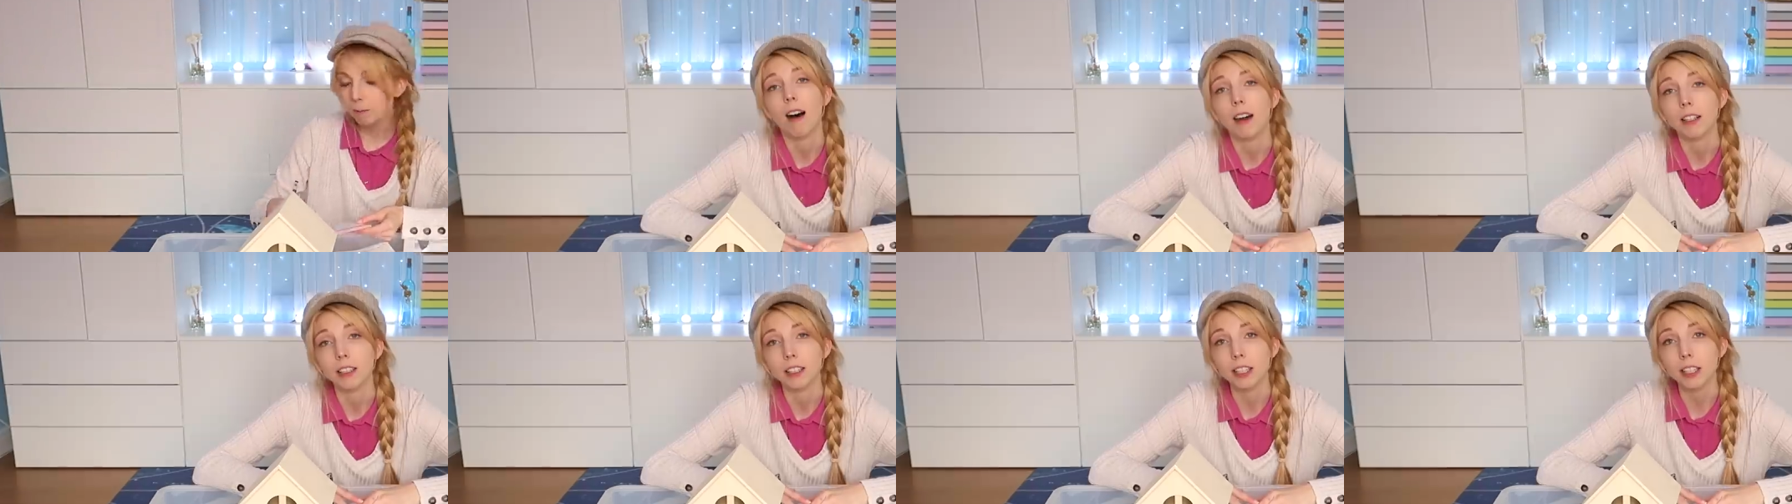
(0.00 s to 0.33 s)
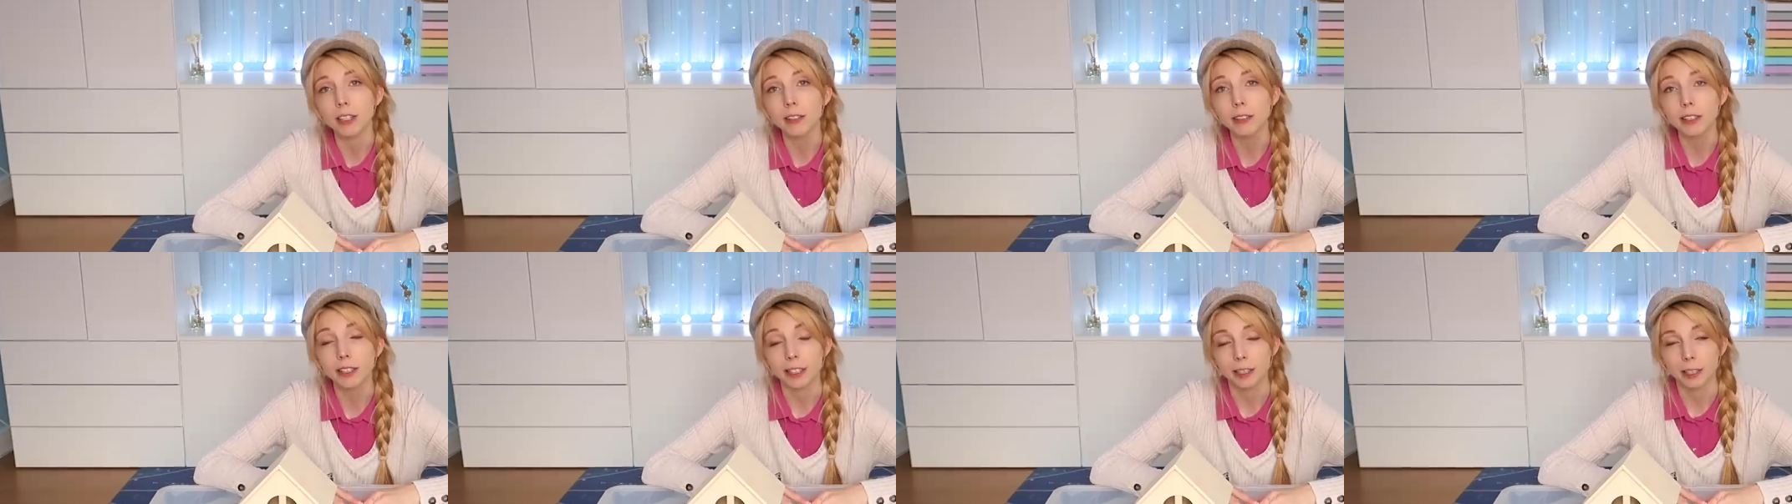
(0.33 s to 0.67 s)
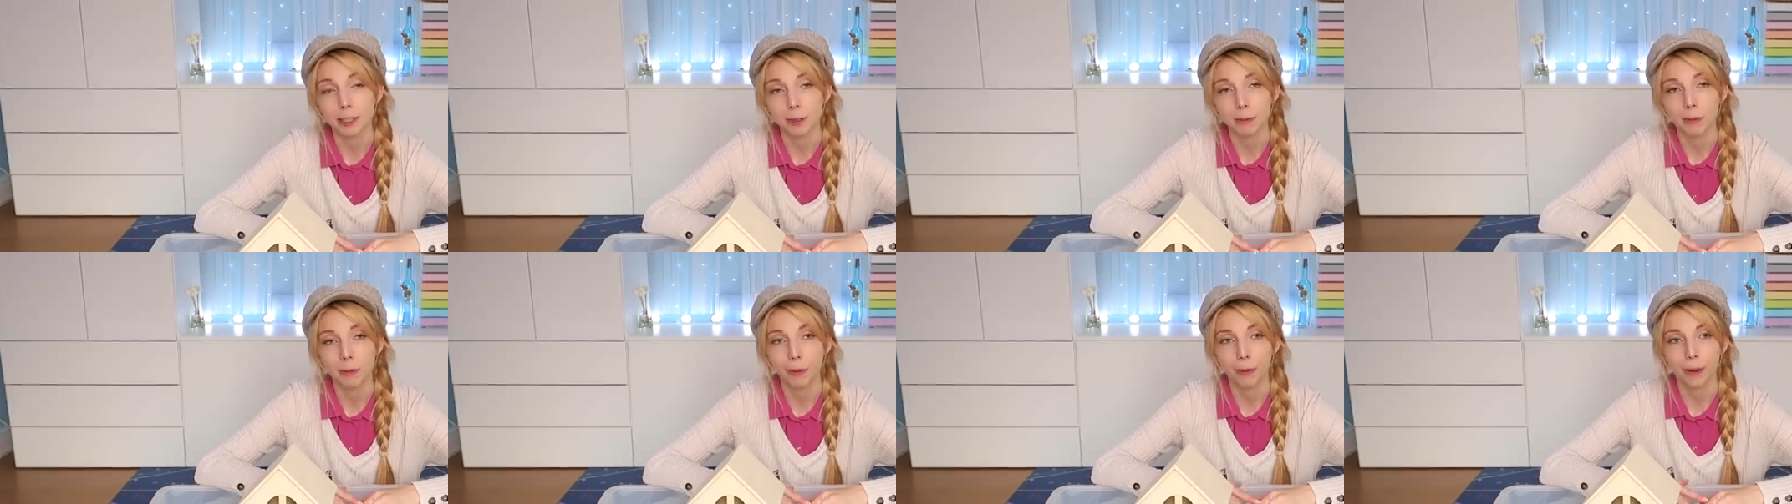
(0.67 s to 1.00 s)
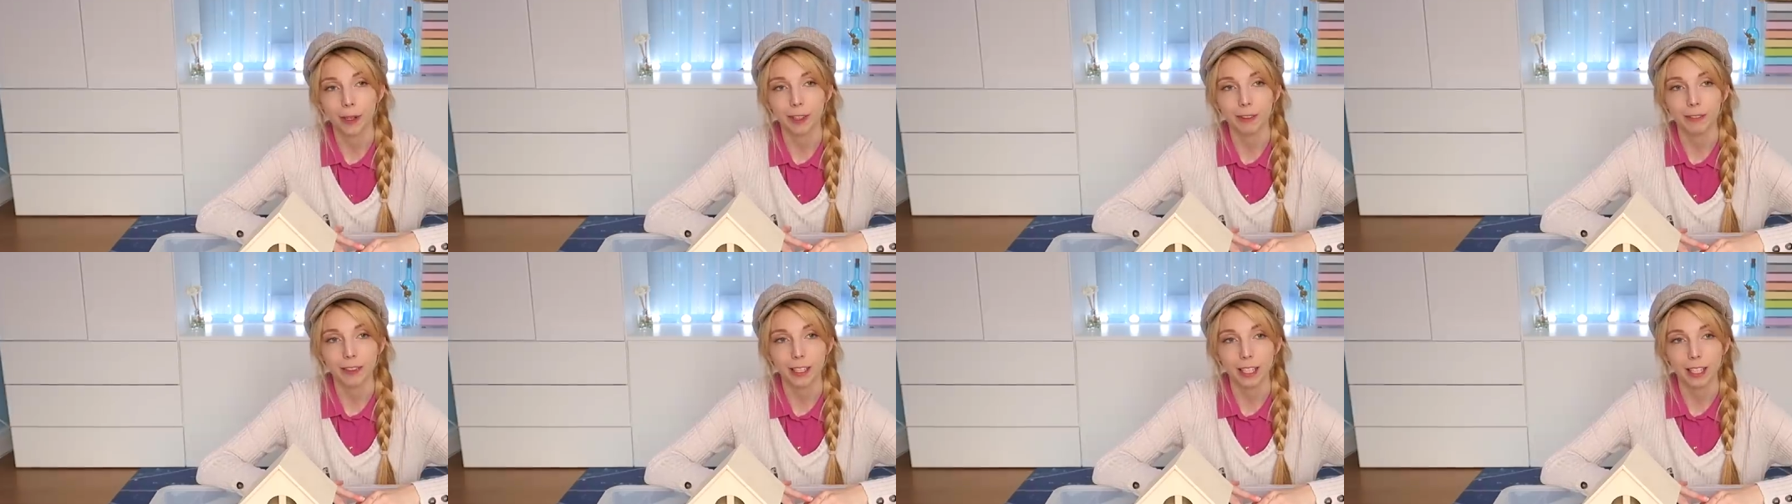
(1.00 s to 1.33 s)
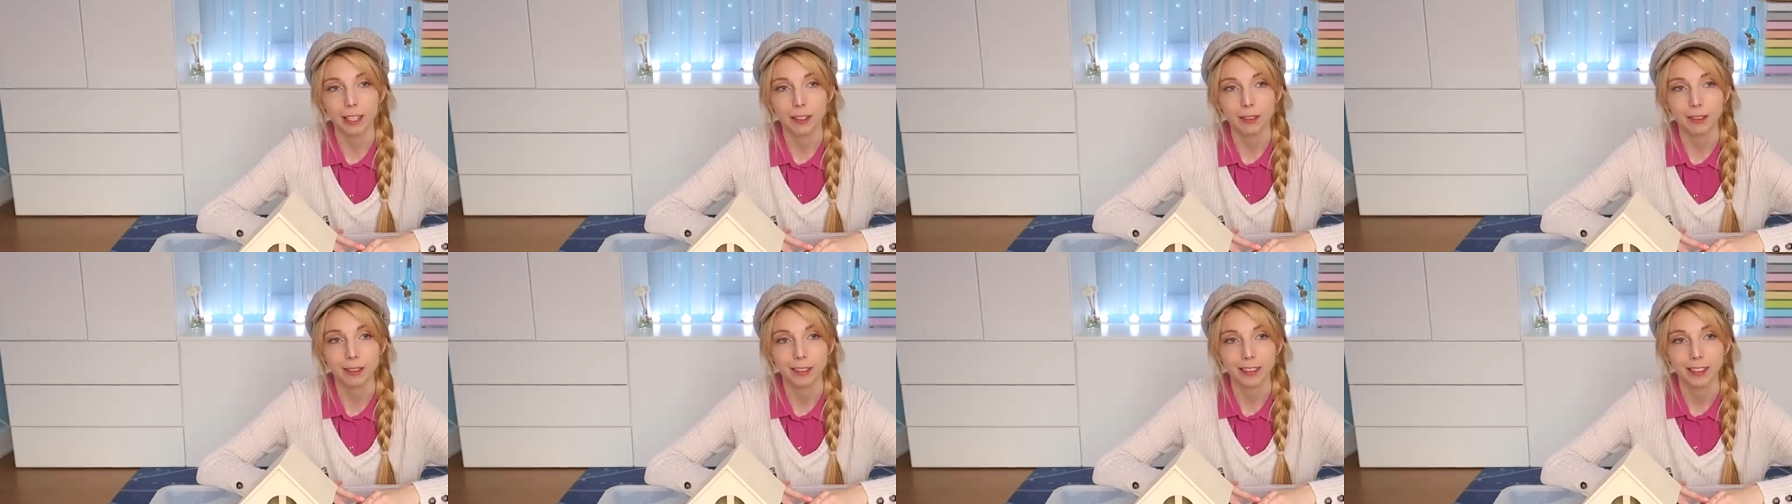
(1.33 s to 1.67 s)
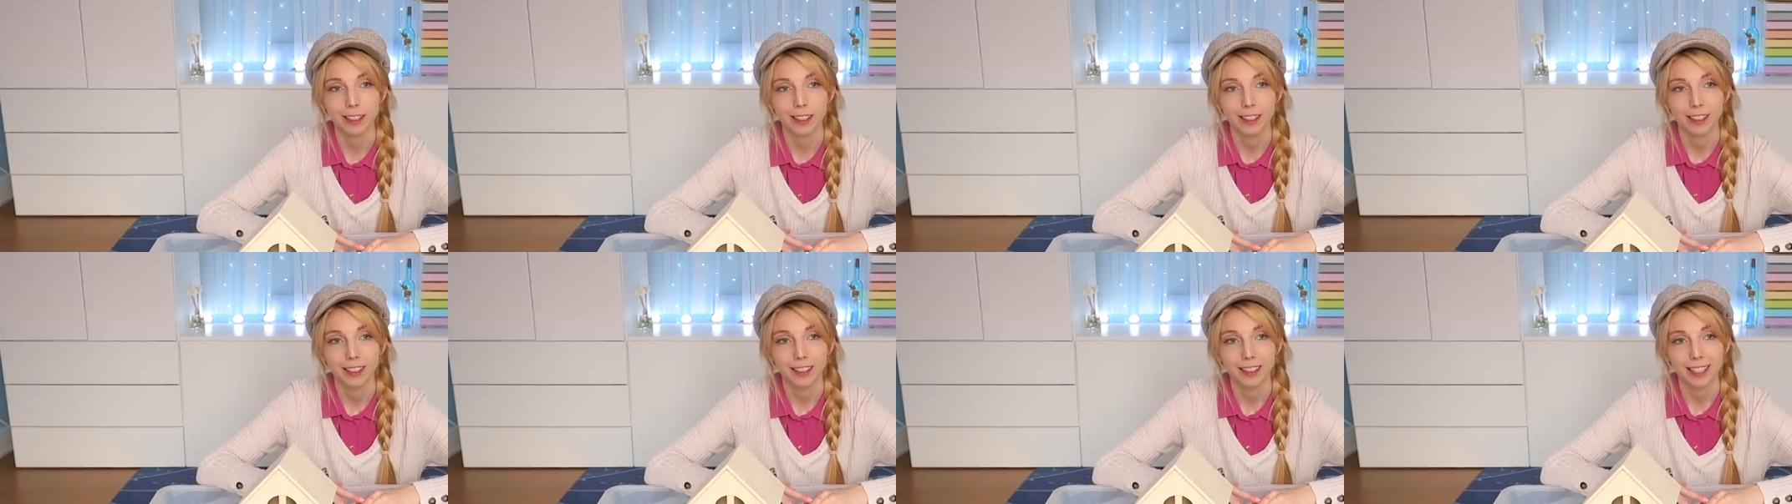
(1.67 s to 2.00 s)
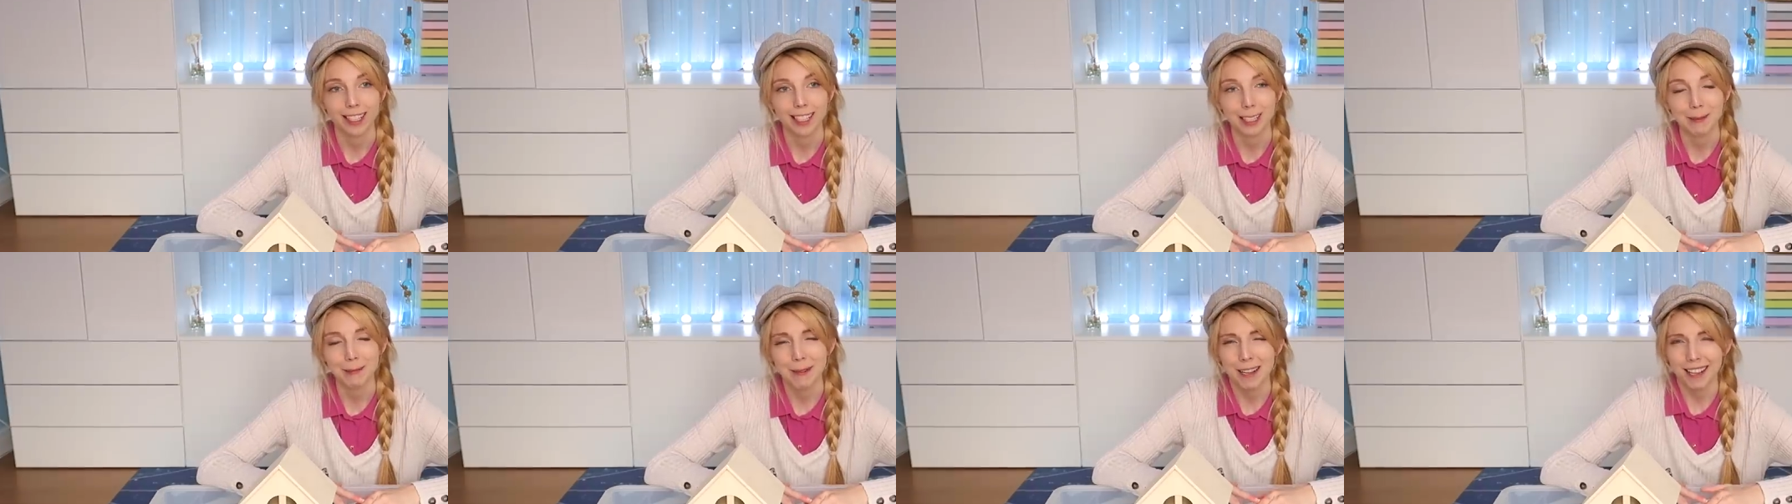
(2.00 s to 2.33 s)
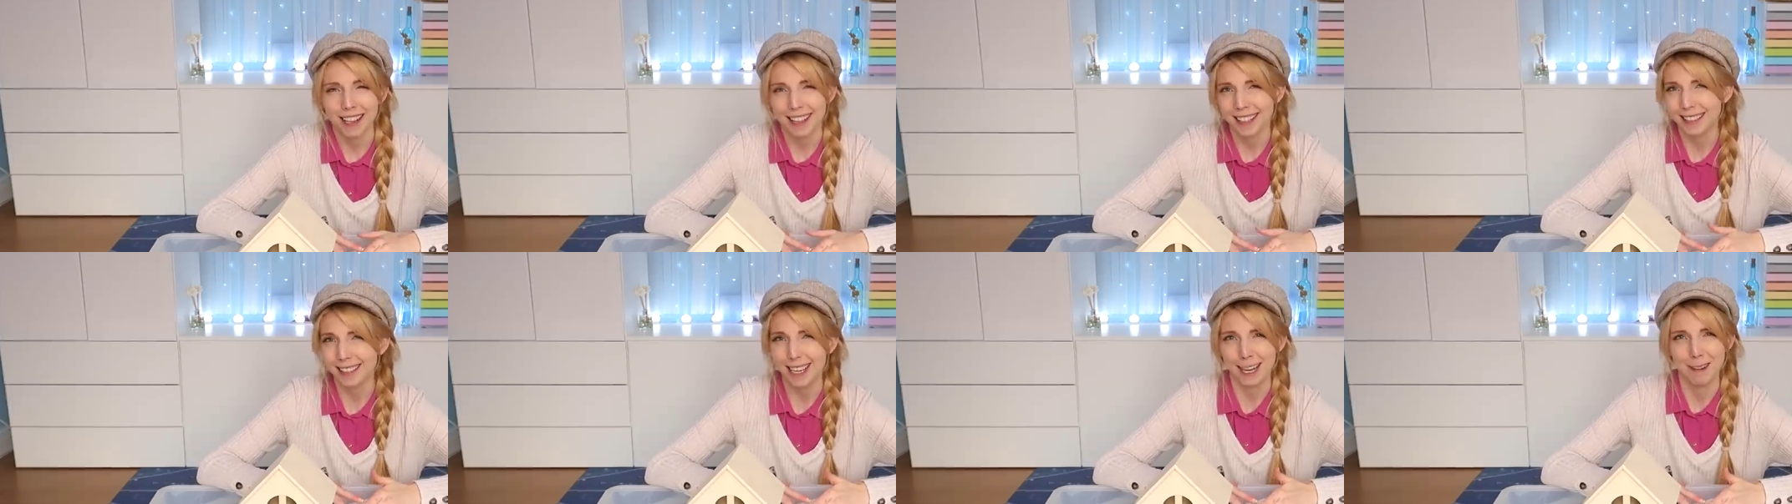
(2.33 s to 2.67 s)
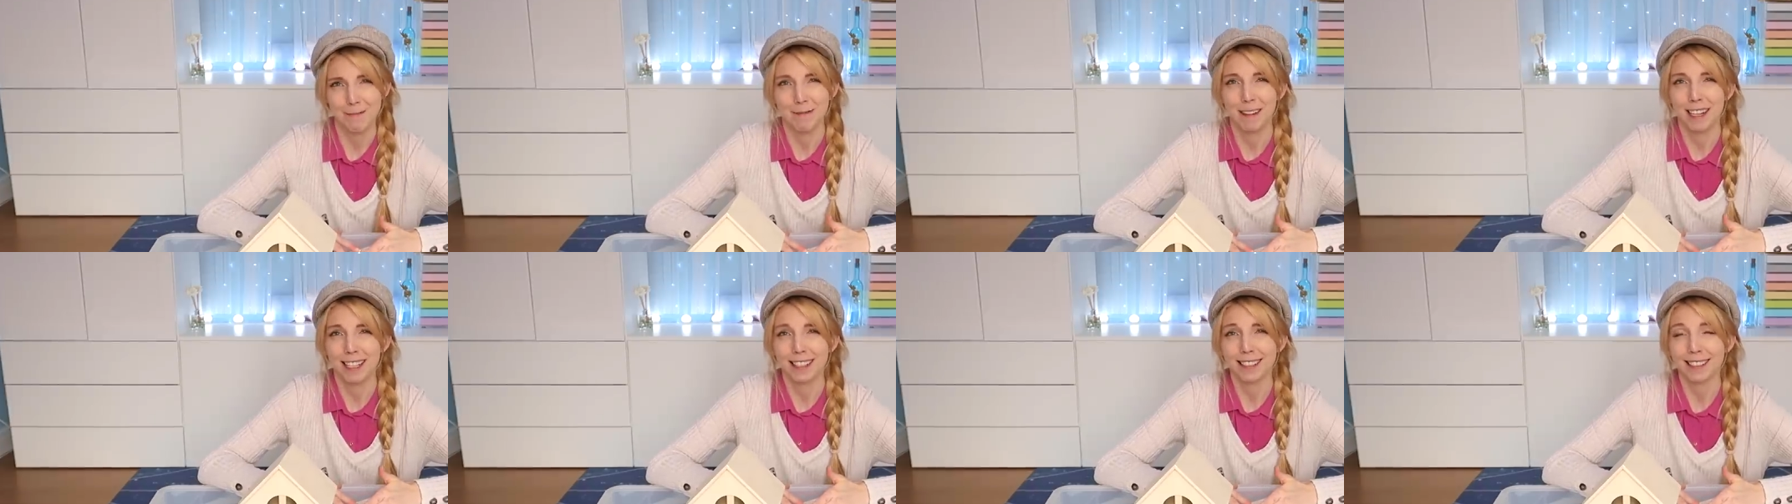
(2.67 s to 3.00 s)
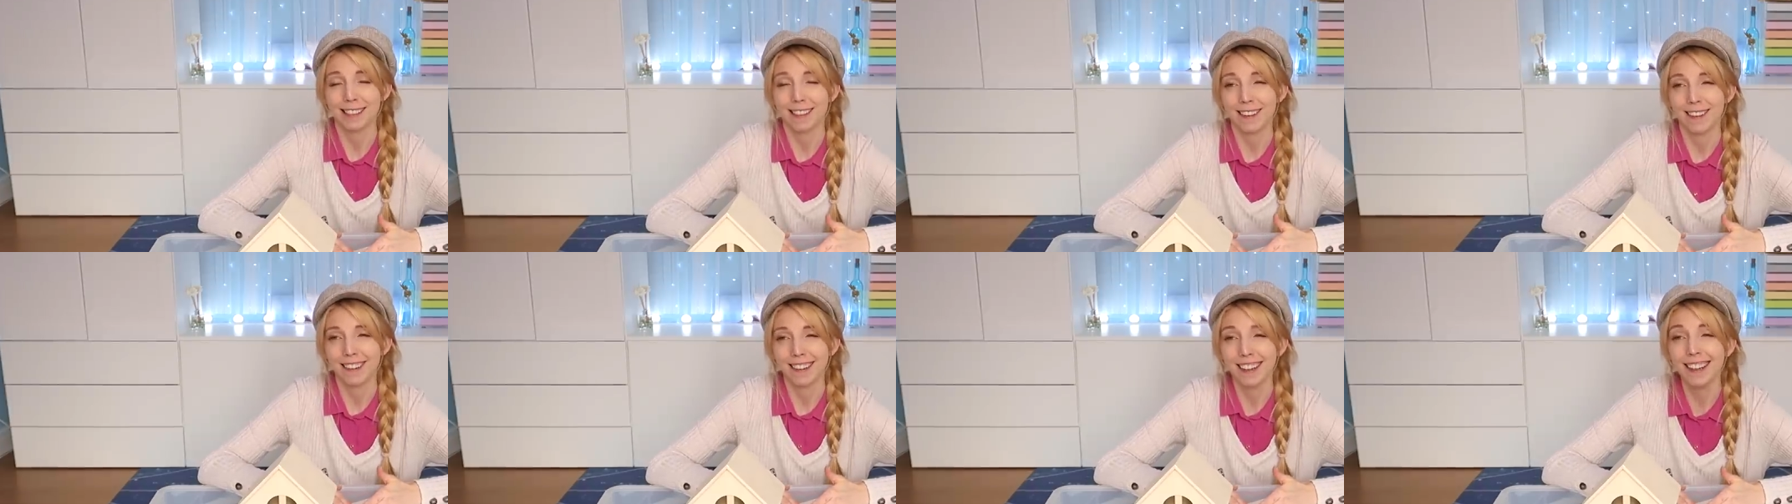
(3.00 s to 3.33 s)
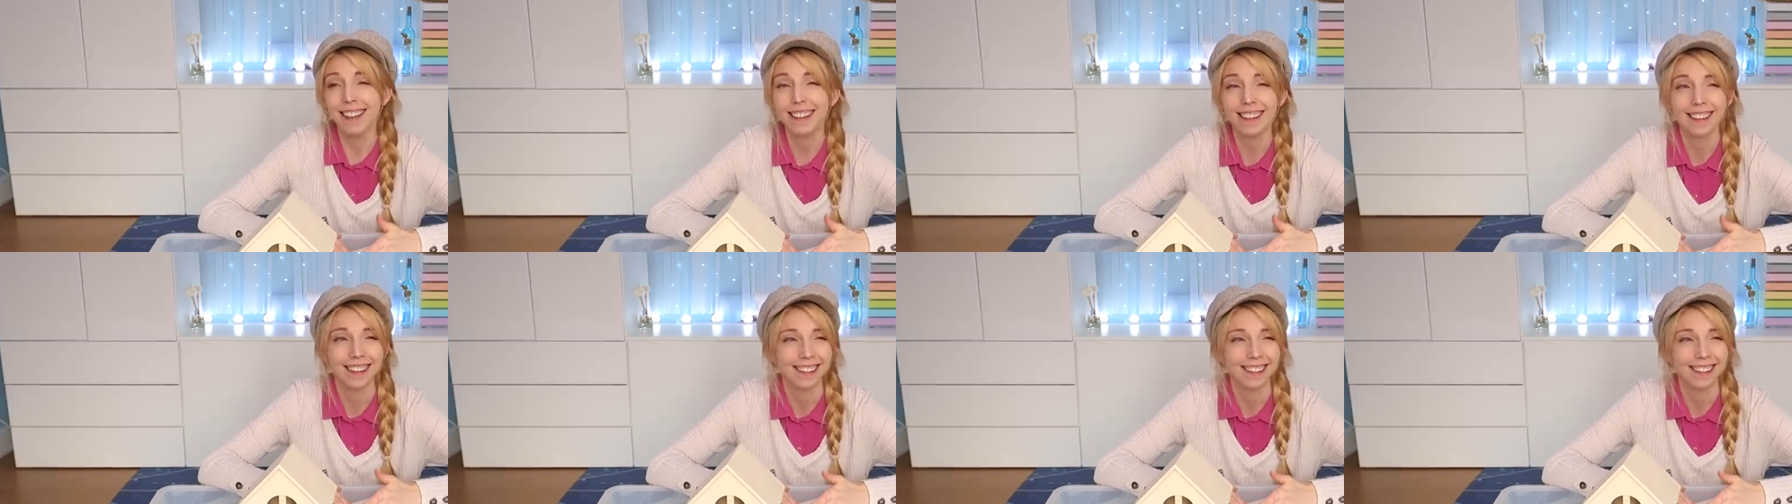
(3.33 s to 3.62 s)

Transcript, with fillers: On YouTube, where videos need to be like 10 minutes long.